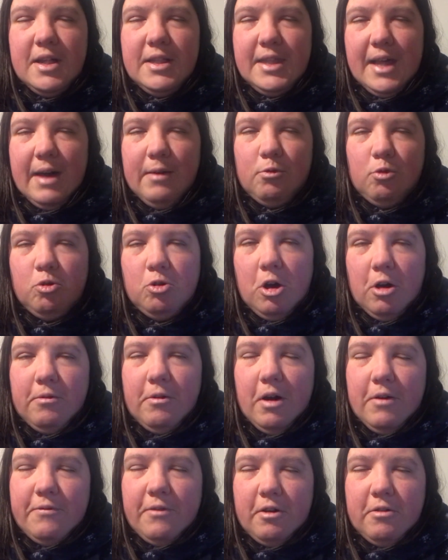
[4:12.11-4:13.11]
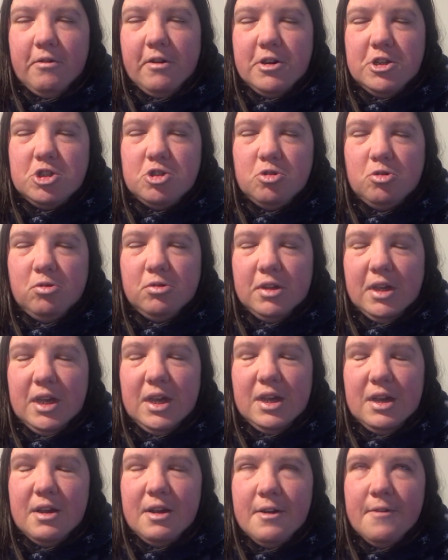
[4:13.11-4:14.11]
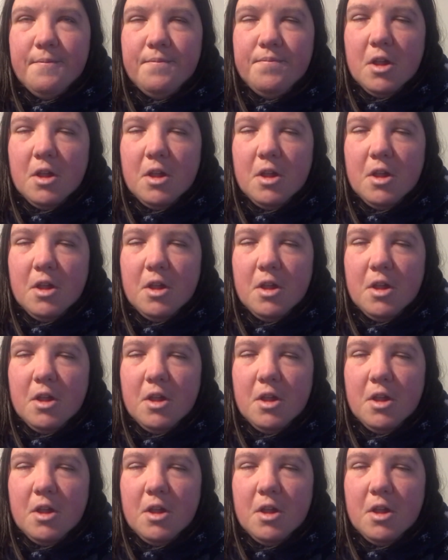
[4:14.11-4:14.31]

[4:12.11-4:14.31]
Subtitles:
that will go up very, very shortly.